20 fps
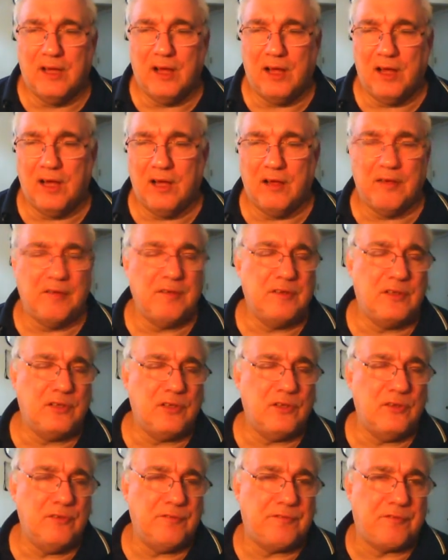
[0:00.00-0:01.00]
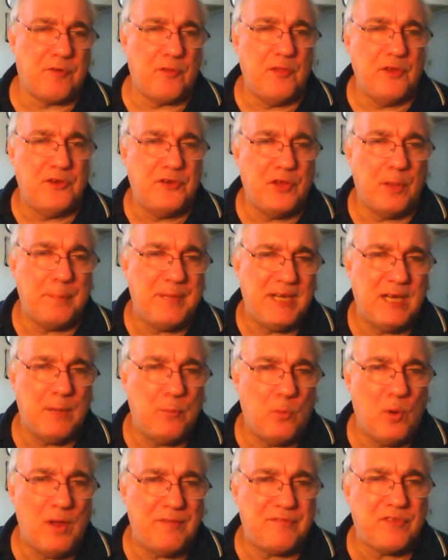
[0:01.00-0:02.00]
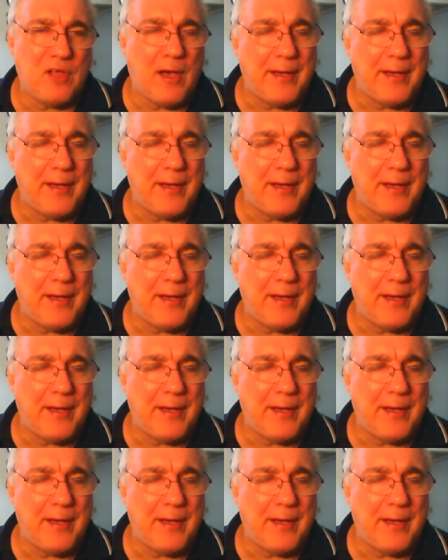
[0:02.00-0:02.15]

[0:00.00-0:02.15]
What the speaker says: for the WWF